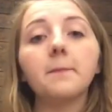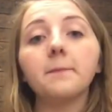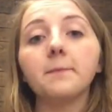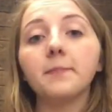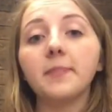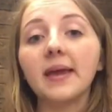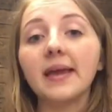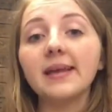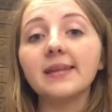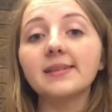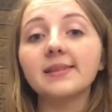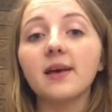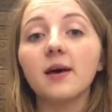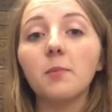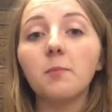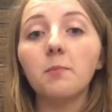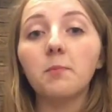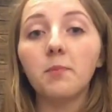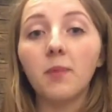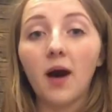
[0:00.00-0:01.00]
Peter
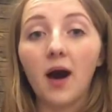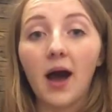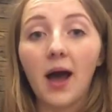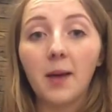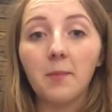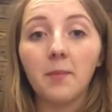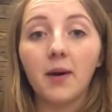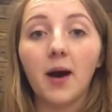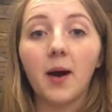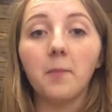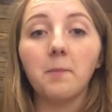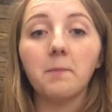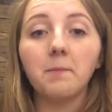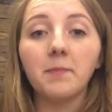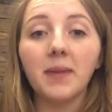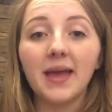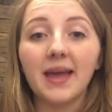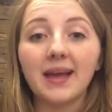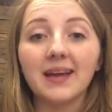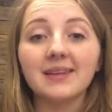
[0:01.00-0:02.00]
Piper
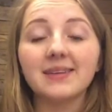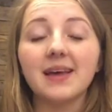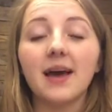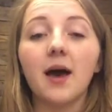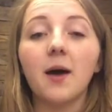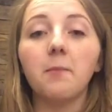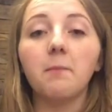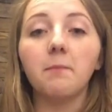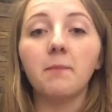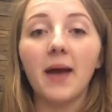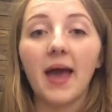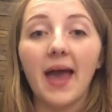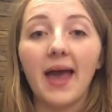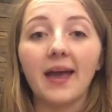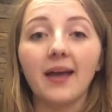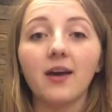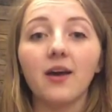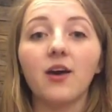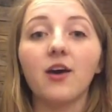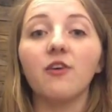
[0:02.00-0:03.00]
picked a
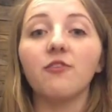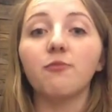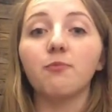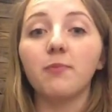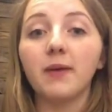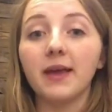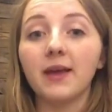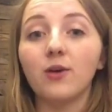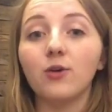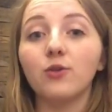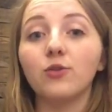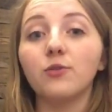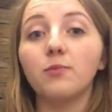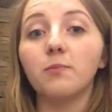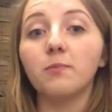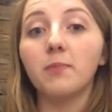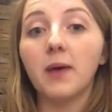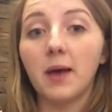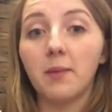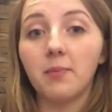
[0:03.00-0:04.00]
peck of pickled
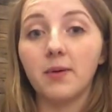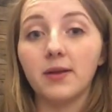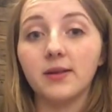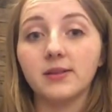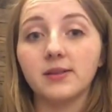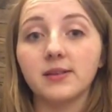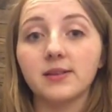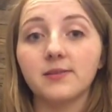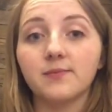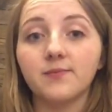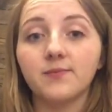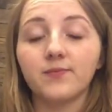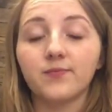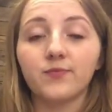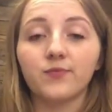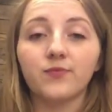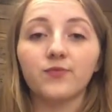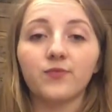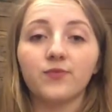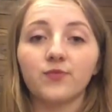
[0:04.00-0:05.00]
peppers.
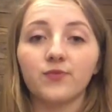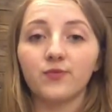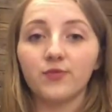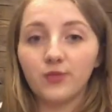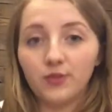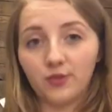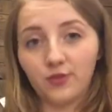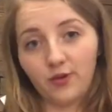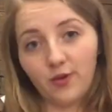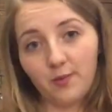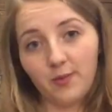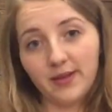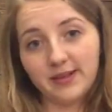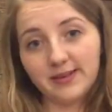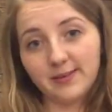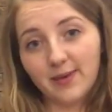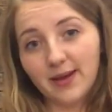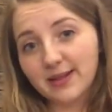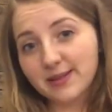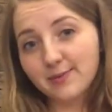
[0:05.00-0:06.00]
So repeat
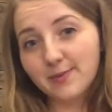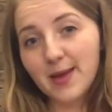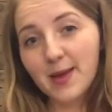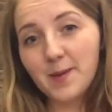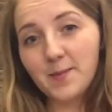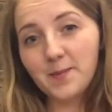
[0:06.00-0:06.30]
it back to me.